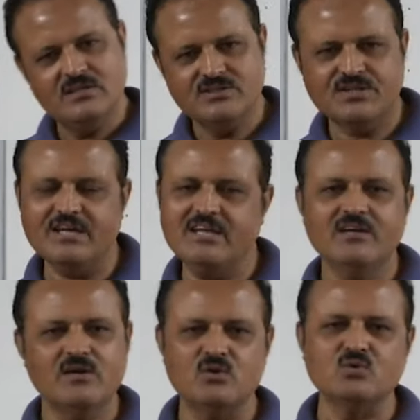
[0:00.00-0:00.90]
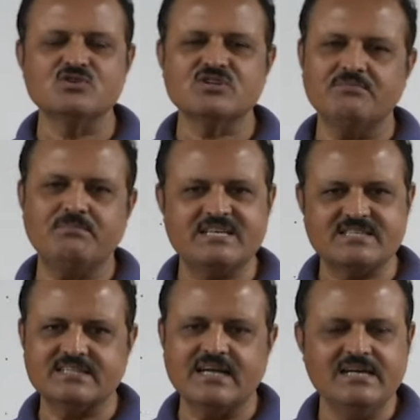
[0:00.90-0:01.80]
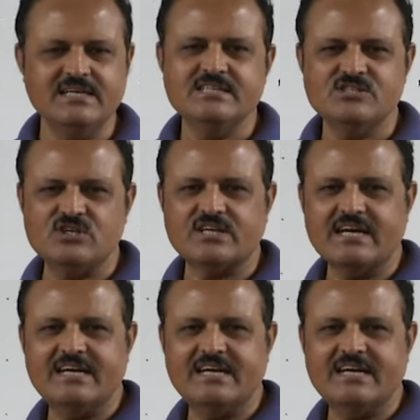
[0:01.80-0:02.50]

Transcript: 3 rules of passing the journal